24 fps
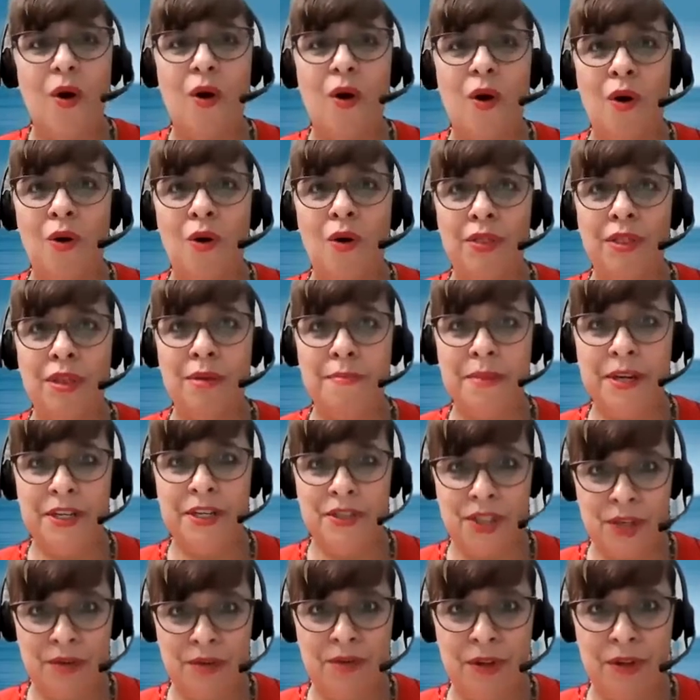all the
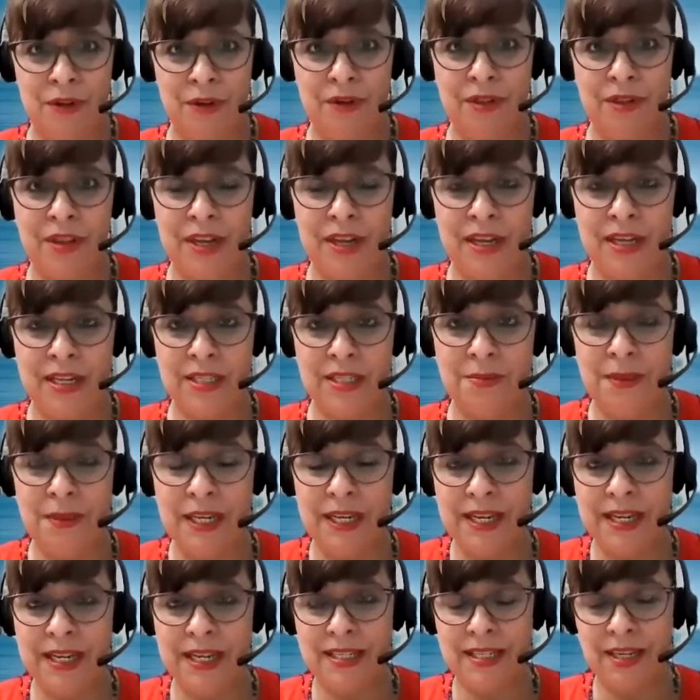material things
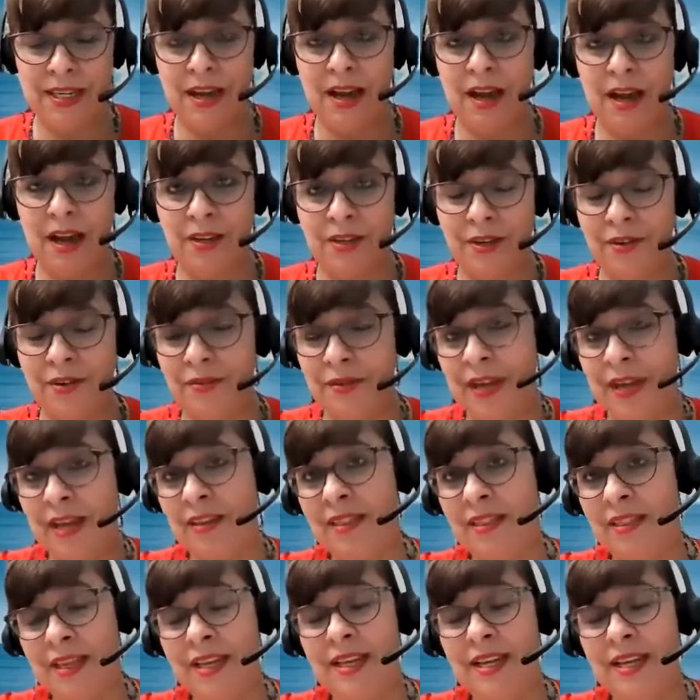because God
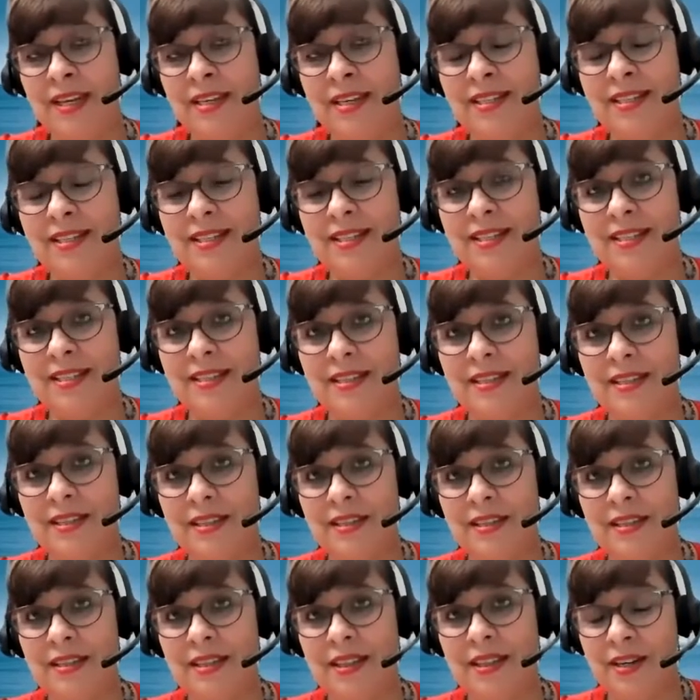created this.
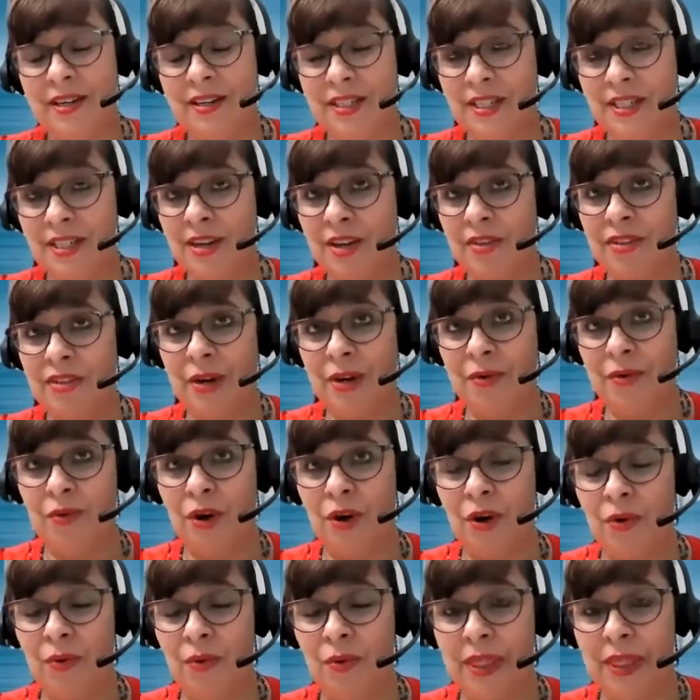There's nothing
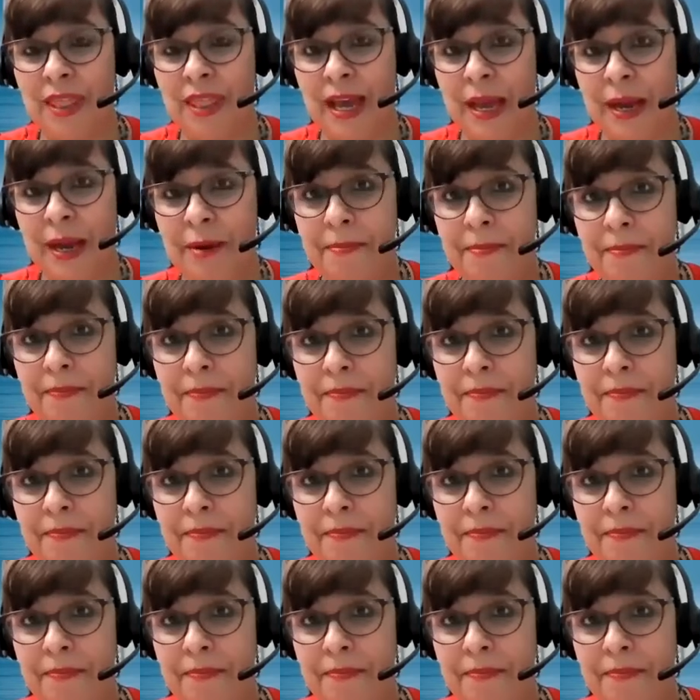wrong with that.